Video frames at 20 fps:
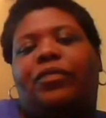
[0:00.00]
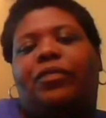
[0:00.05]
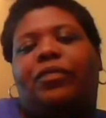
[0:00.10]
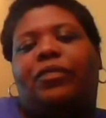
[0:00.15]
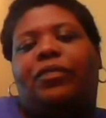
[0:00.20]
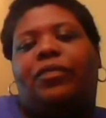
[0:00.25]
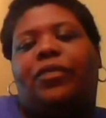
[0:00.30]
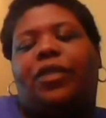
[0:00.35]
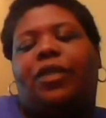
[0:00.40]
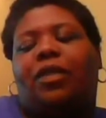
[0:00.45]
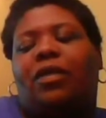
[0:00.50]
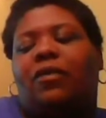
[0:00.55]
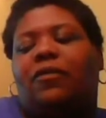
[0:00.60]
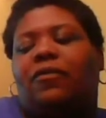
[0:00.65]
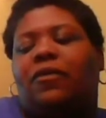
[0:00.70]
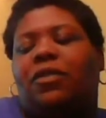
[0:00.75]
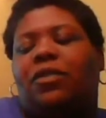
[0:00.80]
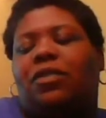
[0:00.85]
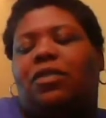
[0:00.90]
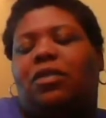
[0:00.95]

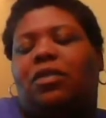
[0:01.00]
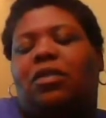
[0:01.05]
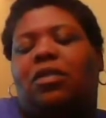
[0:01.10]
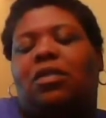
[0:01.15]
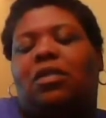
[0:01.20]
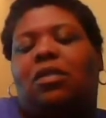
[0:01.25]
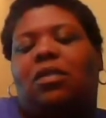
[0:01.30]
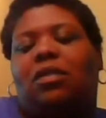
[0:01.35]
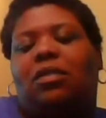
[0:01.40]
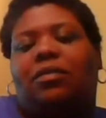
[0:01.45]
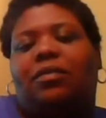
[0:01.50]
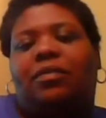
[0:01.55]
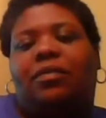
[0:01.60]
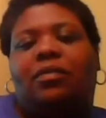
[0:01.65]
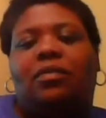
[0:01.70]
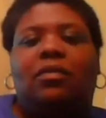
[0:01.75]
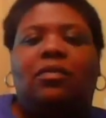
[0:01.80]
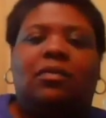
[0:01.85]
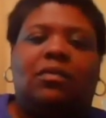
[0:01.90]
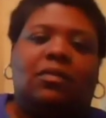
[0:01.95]

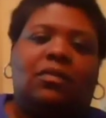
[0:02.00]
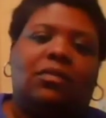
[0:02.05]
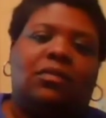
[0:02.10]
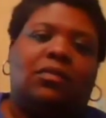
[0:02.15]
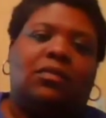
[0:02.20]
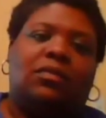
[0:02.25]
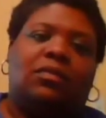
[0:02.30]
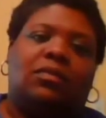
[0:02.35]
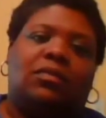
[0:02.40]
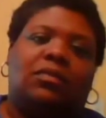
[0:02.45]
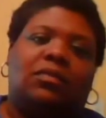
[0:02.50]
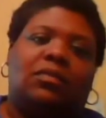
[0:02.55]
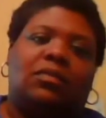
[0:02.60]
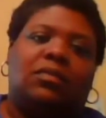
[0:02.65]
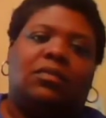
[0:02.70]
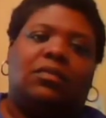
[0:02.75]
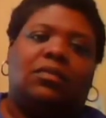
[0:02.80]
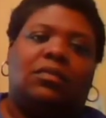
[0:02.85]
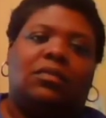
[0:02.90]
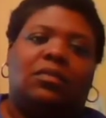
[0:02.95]

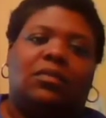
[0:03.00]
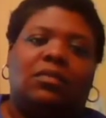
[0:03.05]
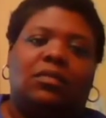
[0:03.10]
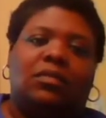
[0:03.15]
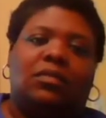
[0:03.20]
This person isn't speaking.